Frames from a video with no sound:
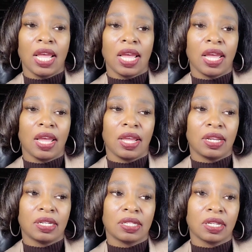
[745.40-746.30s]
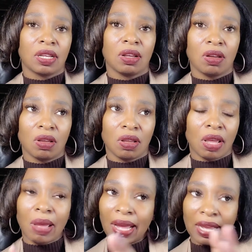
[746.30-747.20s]
and
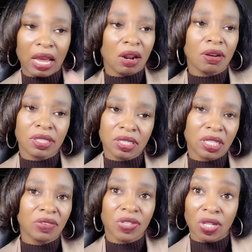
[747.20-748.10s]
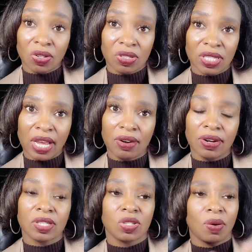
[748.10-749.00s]
I got all this stuff done on
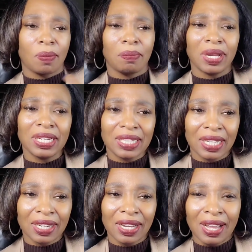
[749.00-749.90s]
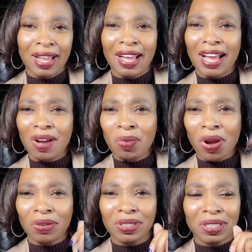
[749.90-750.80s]
Saturday. So Monday I
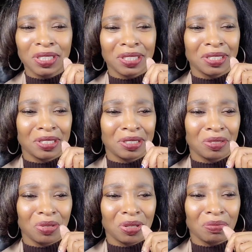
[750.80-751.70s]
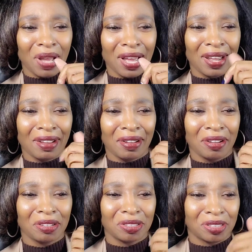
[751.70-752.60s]
walked in with
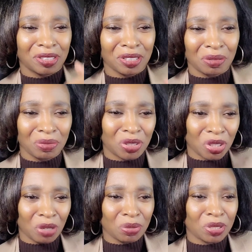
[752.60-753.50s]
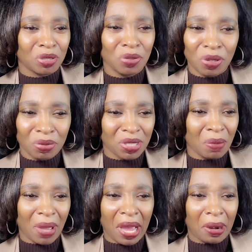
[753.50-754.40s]
some jumpsuit. It was
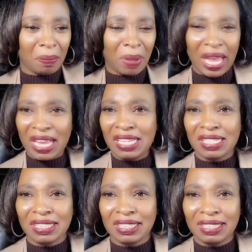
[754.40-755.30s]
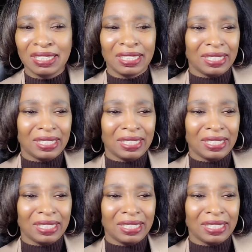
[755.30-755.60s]
some kind of paisley.